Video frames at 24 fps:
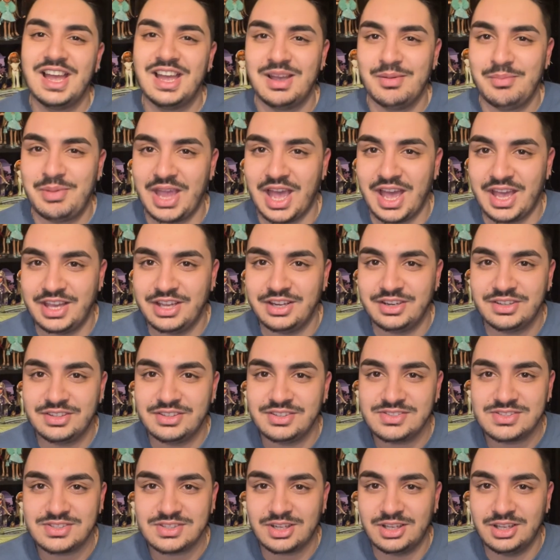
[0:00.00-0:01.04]
But yeah,
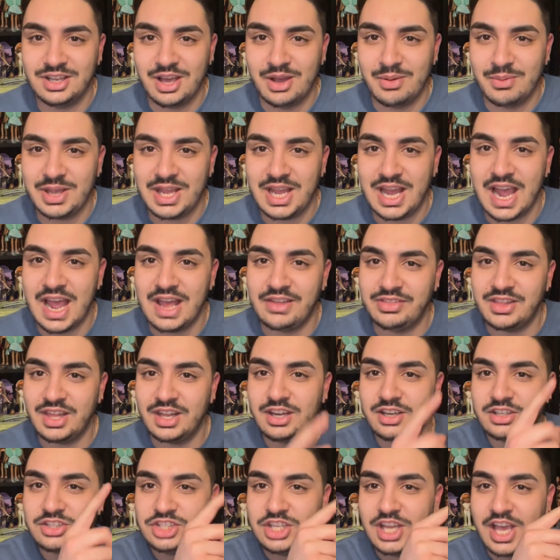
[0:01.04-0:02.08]
here's Cloe. And
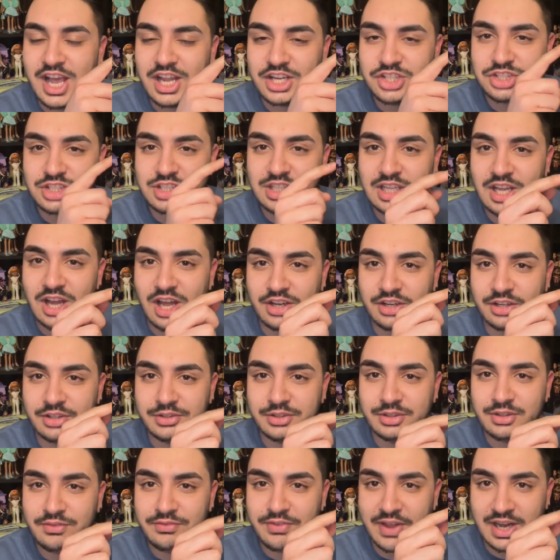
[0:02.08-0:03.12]
then she actually on her
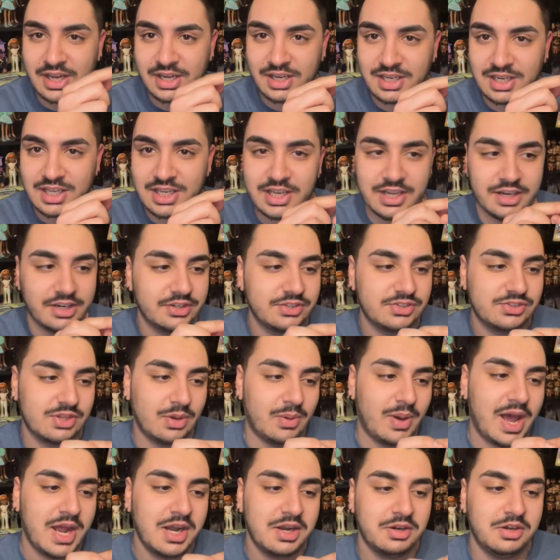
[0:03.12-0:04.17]
little vanity here.
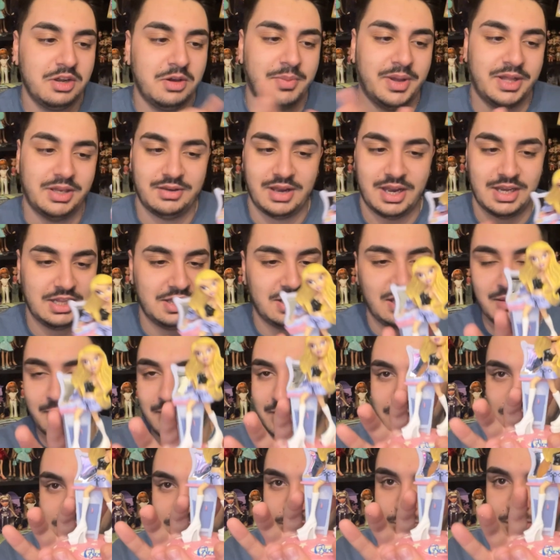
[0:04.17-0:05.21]
So I don't know about anything
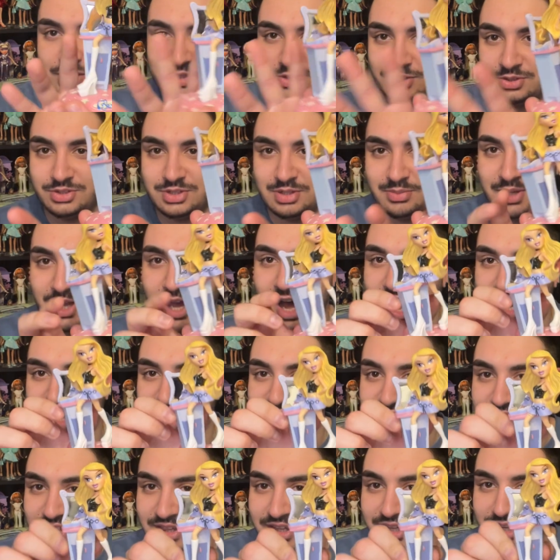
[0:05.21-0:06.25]
about this dresser, to be
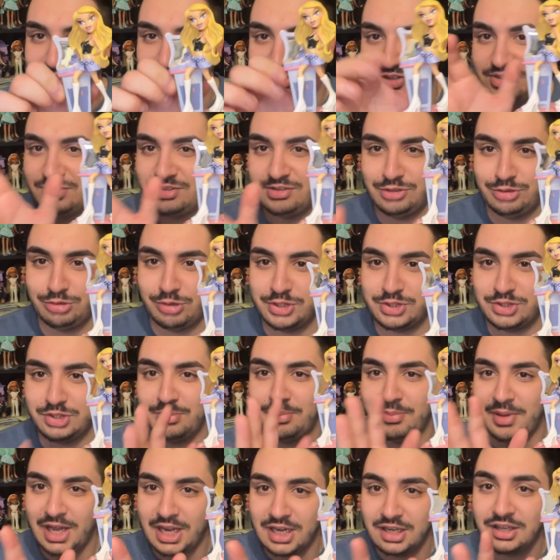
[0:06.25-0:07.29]
honest. I think it's just a dresser
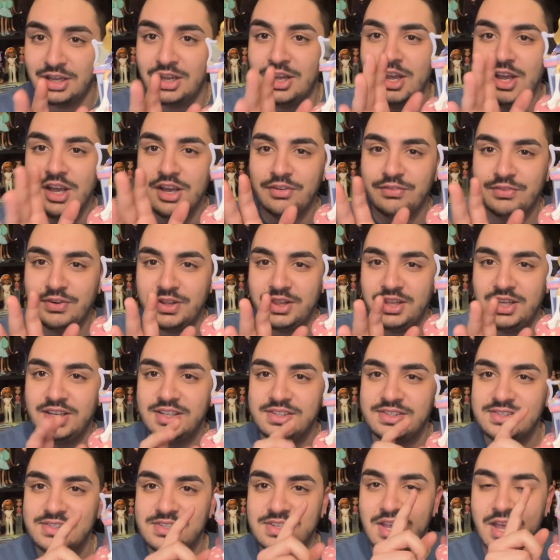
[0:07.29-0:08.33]
made for
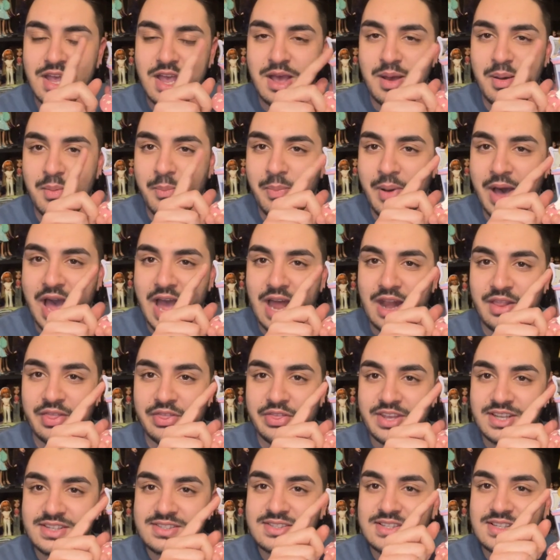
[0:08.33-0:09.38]
this. But
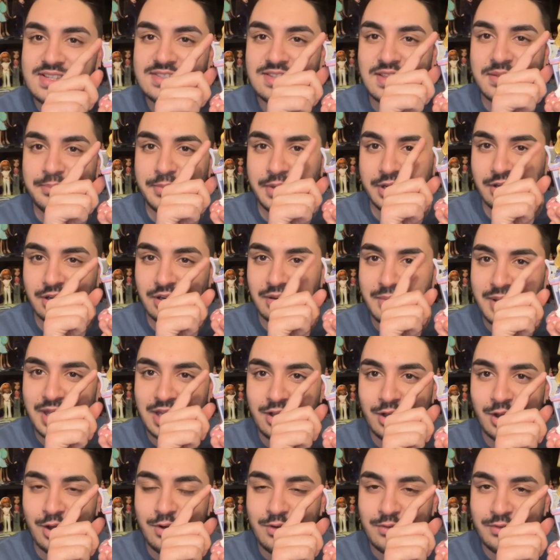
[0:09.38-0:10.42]
this is the mirror
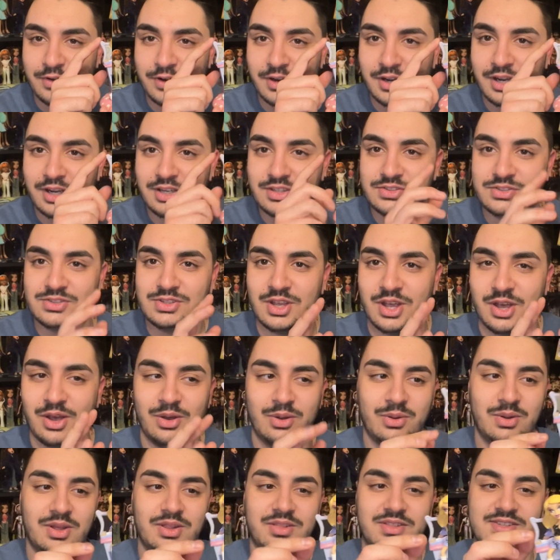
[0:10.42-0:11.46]
makeover.
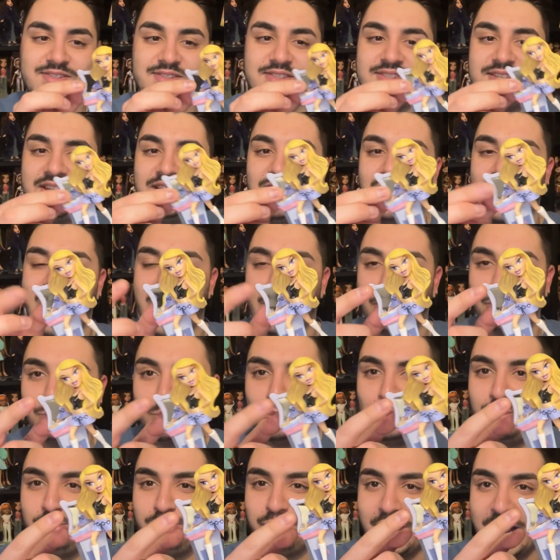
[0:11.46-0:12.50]
So this is like an
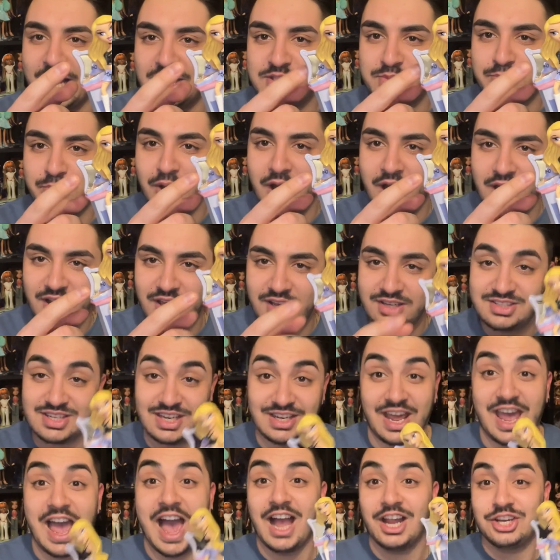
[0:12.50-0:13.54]
actual Bratz product and
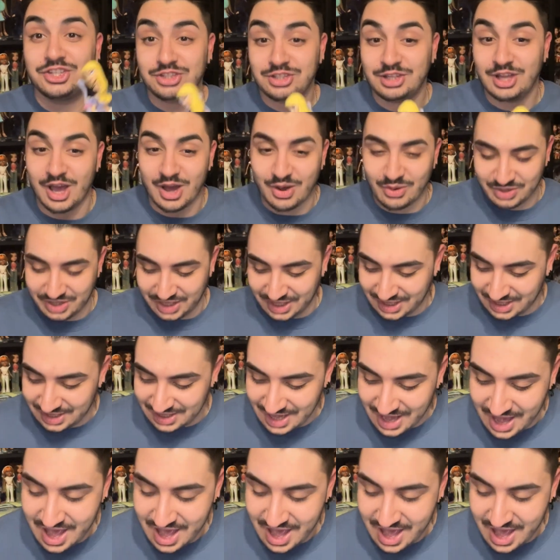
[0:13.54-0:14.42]
I actually own it.